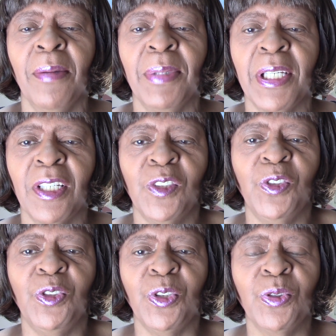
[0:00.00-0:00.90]
because
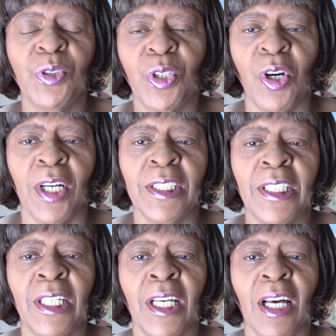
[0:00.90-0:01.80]
juice costs
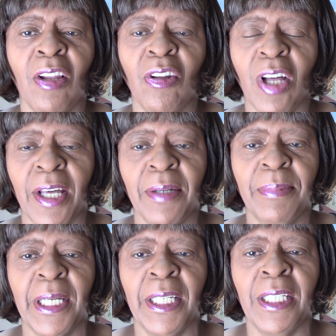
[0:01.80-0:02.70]
a lot of
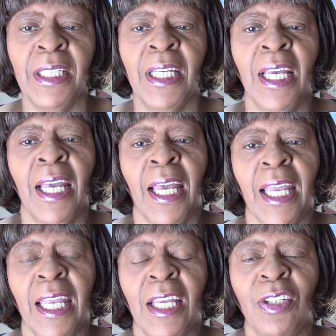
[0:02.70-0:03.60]
money
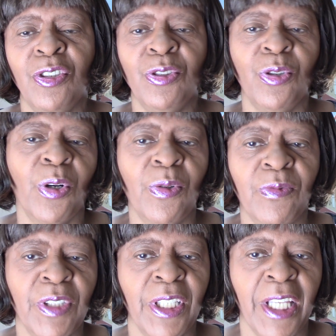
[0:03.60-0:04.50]
and you don't
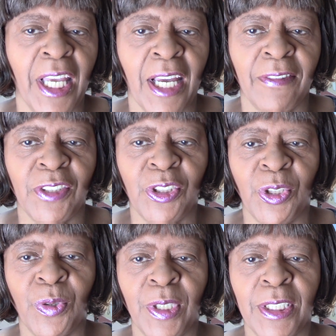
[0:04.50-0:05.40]
really have a
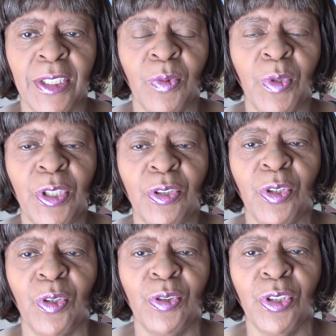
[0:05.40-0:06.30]
choice when you
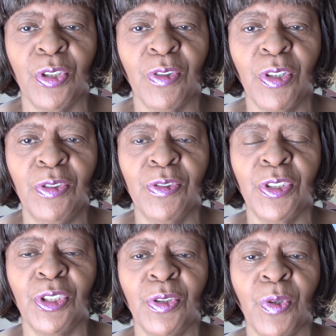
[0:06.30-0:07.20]
go to the grocery
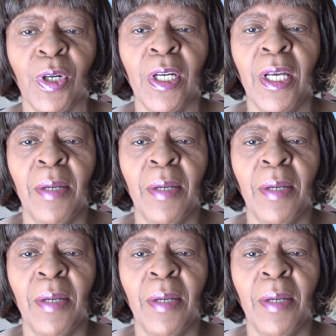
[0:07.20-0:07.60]
store,